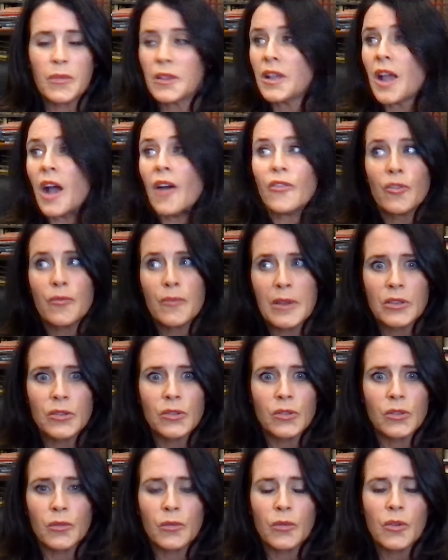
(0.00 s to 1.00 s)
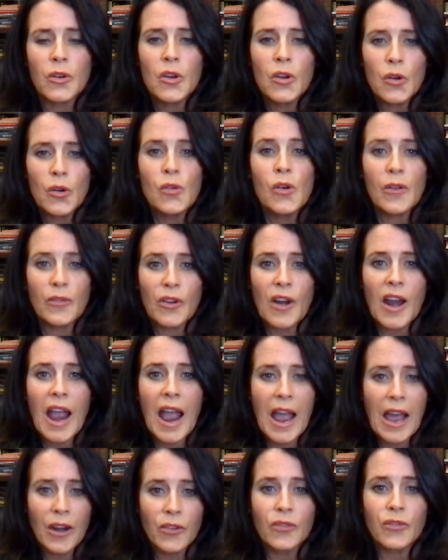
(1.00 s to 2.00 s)
government or whoever
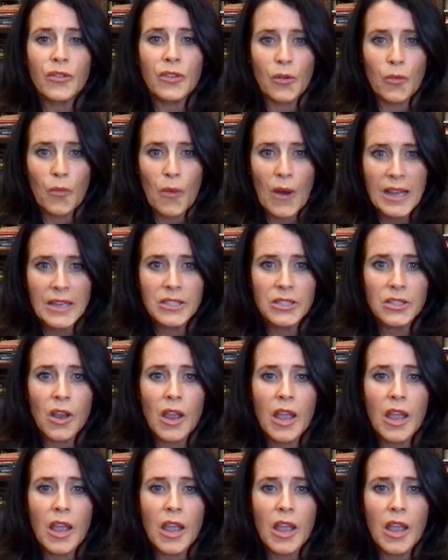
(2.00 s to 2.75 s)
out of their way so,